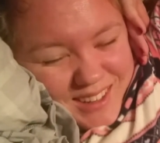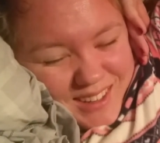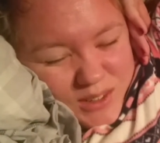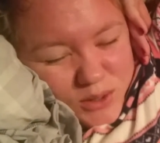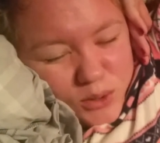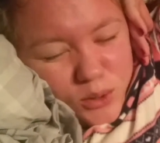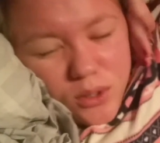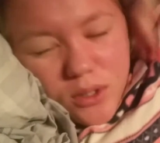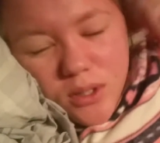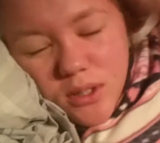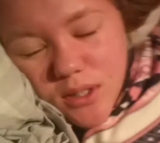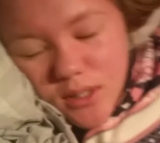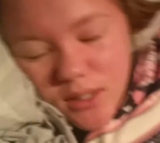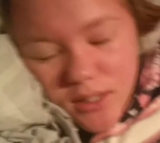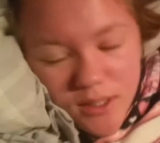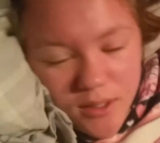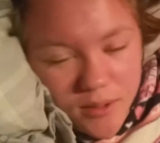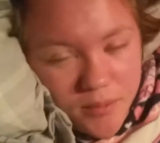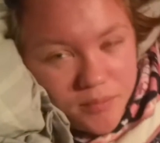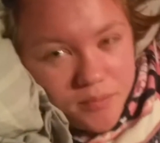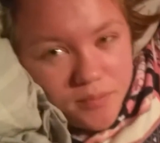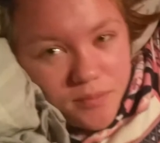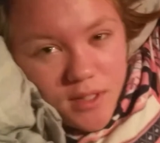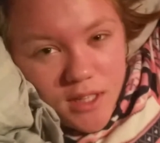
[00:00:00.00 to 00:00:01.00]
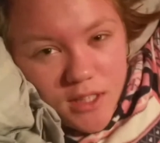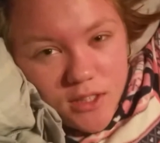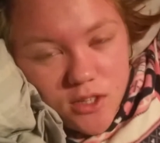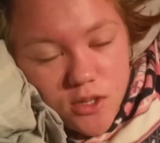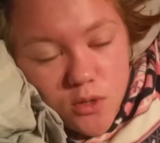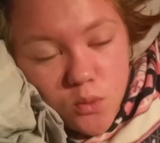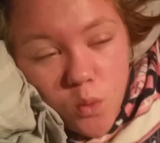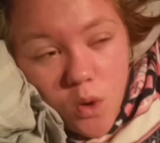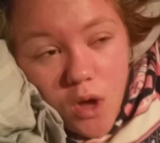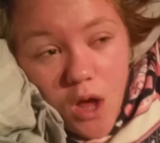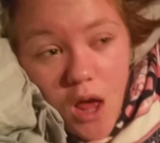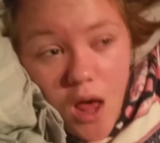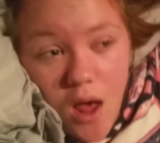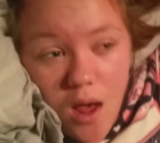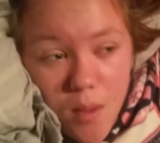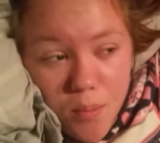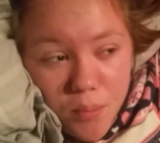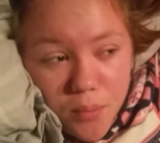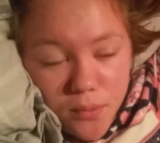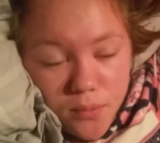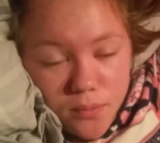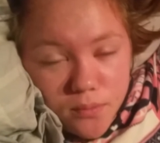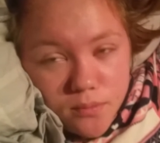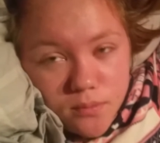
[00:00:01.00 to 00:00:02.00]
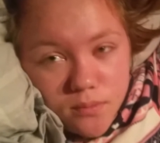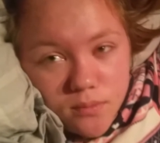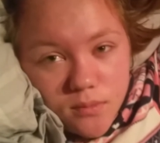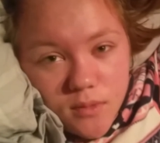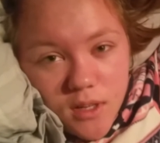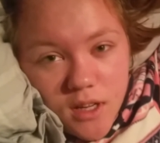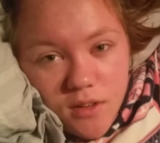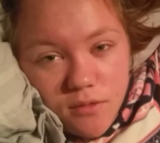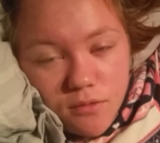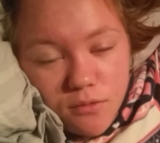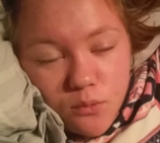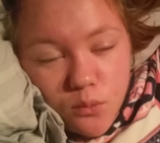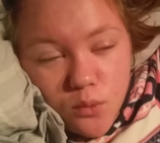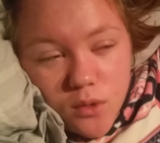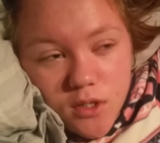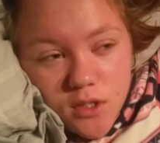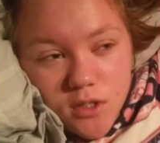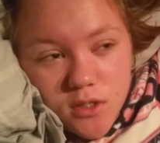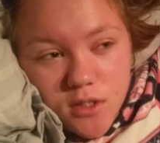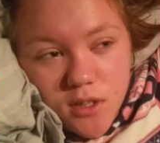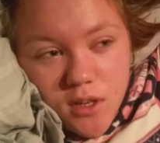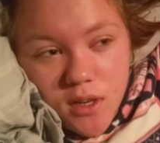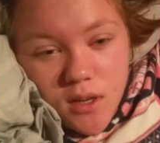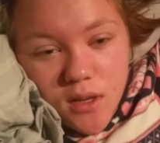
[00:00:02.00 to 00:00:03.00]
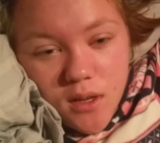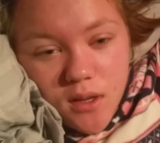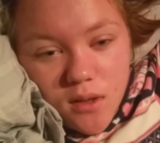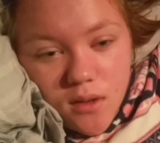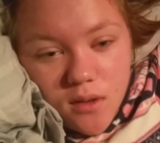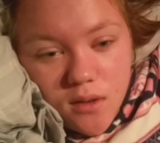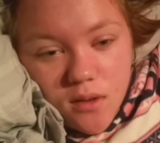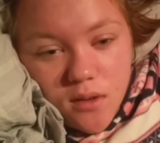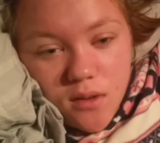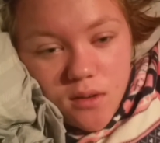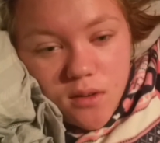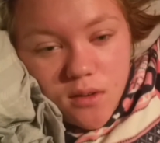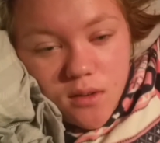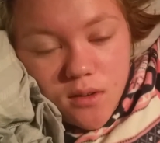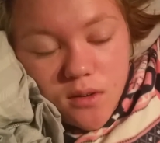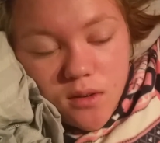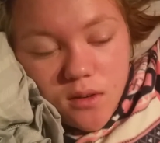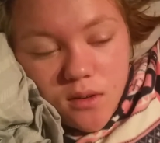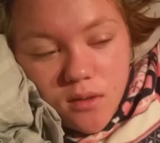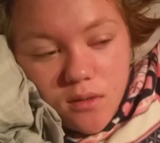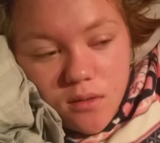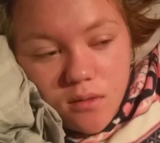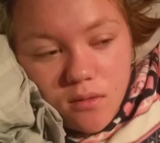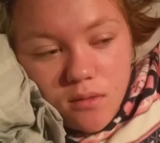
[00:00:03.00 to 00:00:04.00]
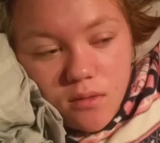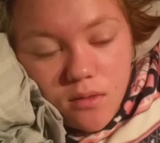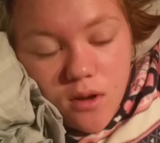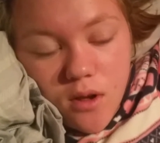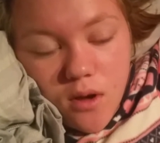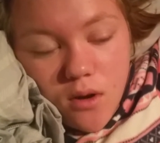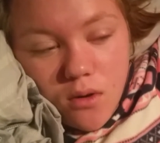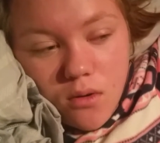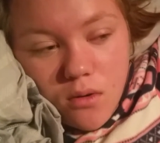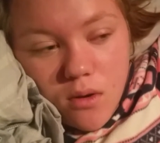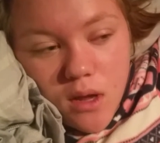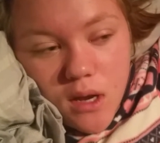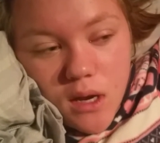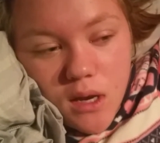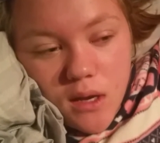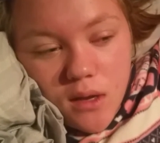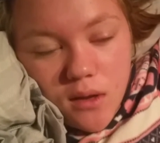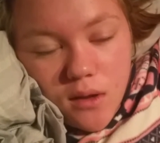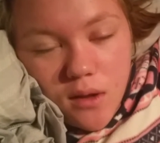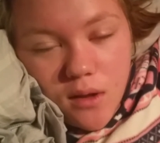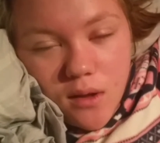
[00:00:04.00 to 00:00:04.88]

Ooh, I just woke up. I've watched a vlog already.